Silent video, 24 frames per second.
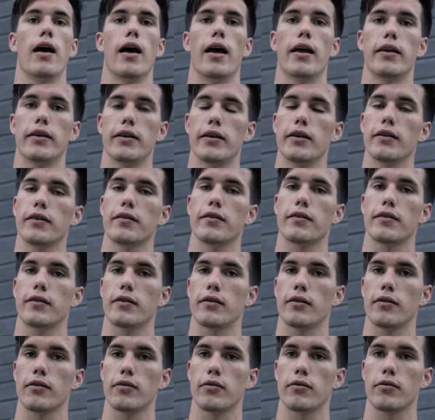And this
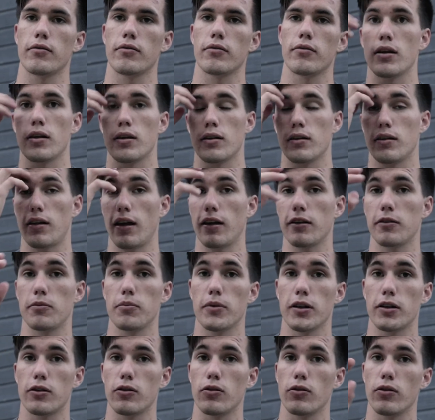takes
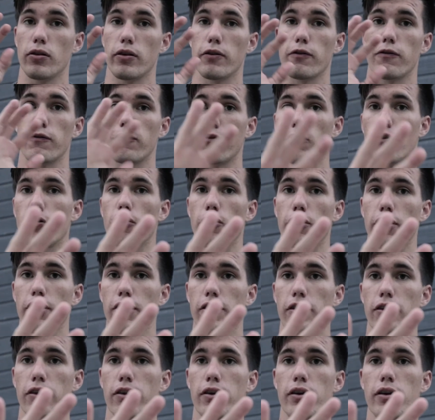me to the
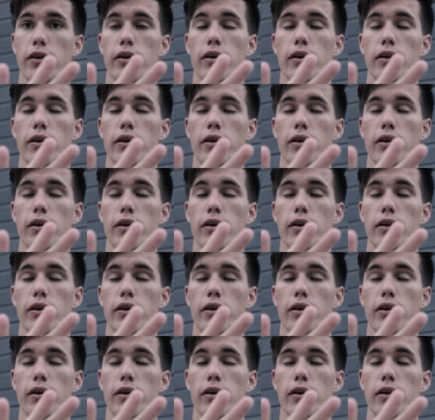fourth